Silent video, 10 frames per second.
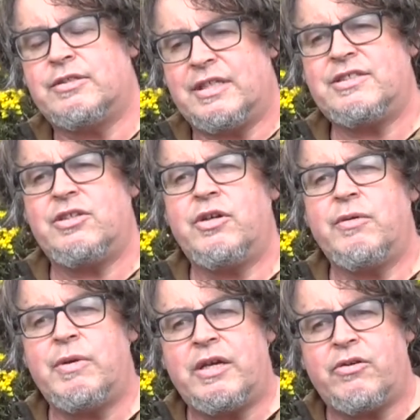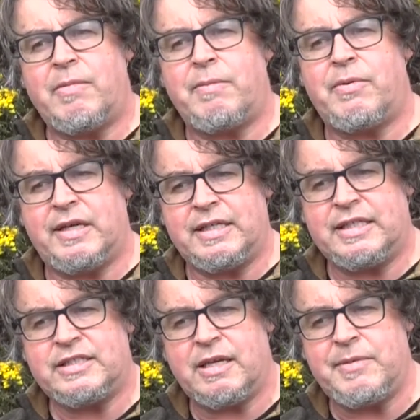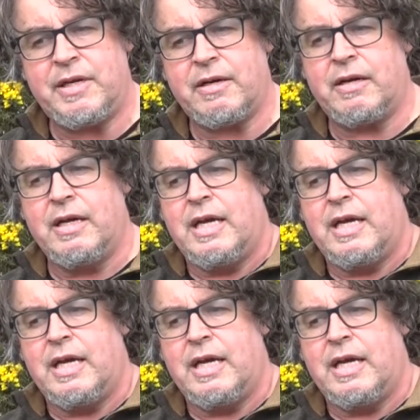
So that's the other thing we need to remember. At this time of year,